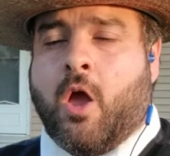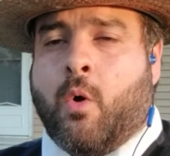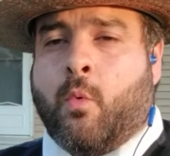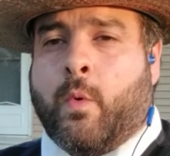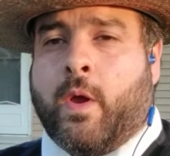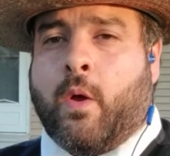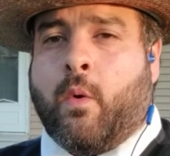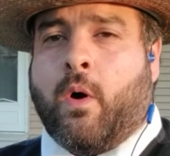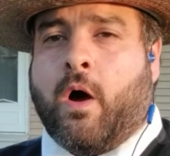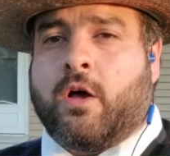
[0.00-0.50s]

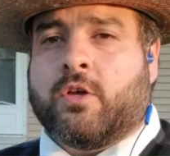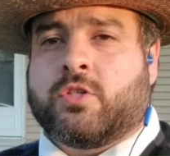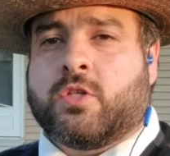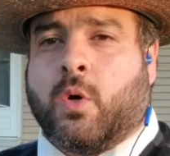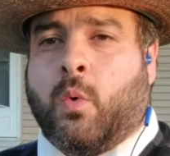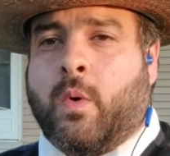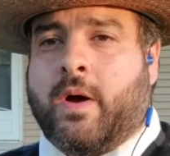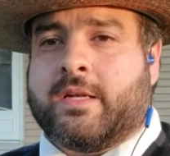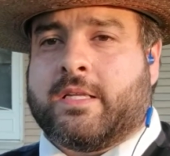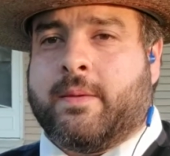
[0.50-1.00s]
We also
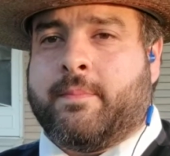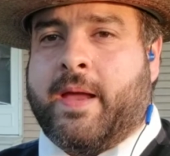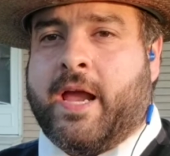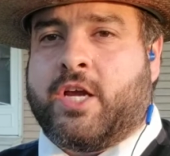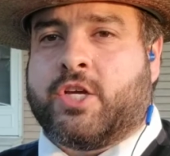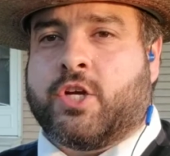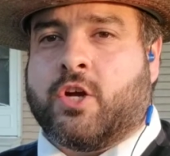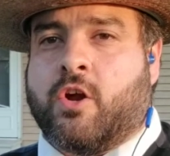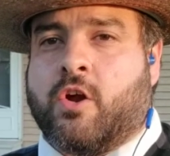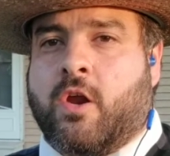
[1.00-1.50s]
want to make
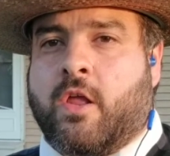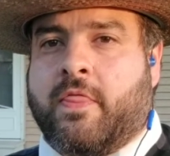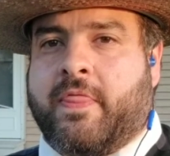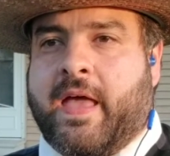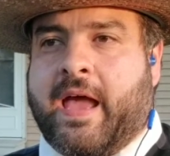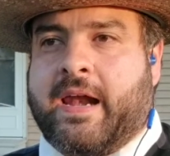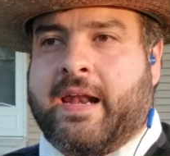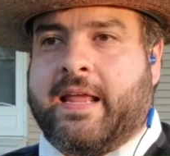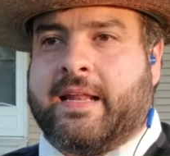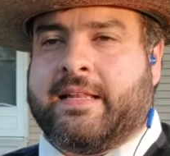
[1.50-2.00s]
sure
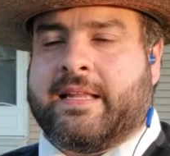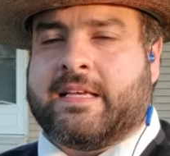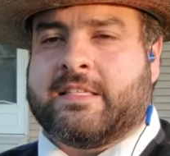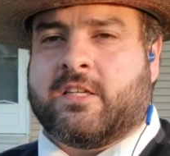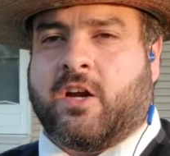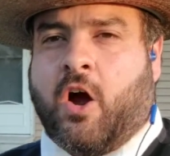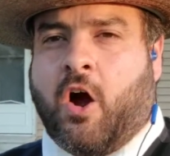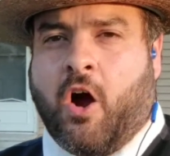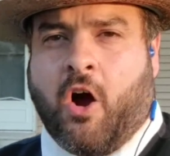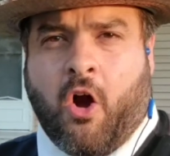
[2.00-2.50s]
that it
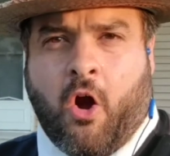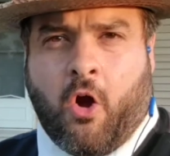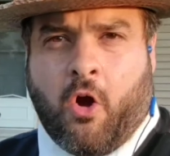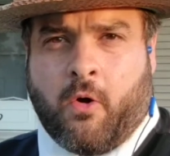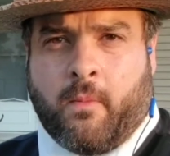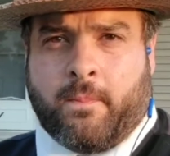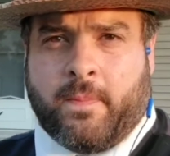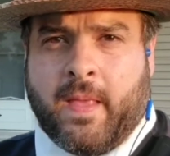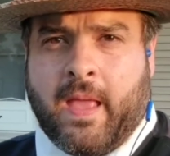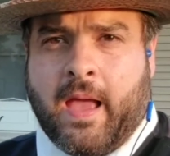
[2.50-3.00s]
doesn't
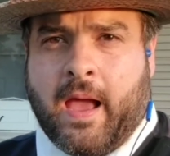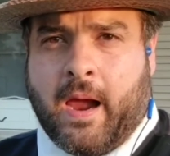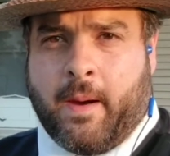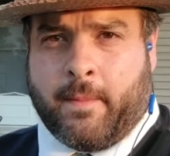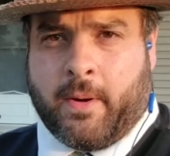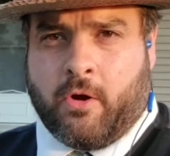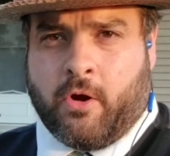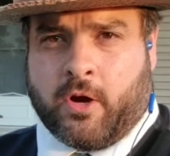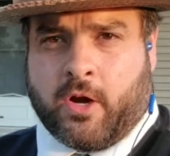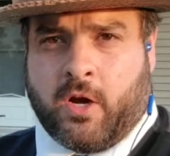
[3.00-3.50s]
harm
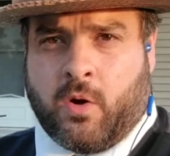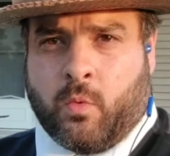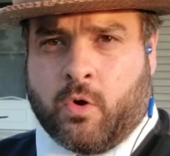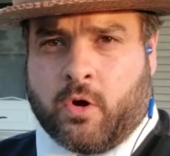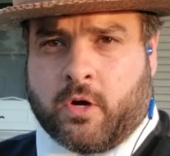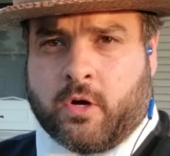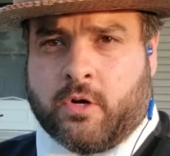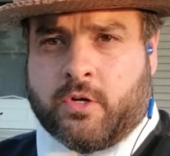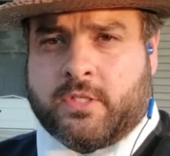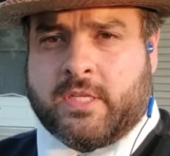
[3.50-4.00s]
American
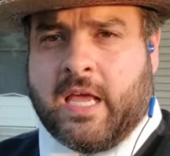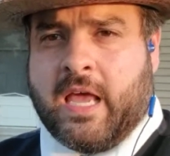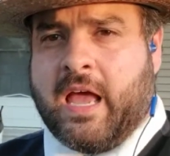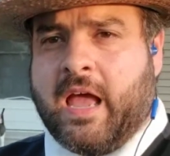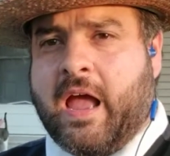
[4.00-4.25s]
workers,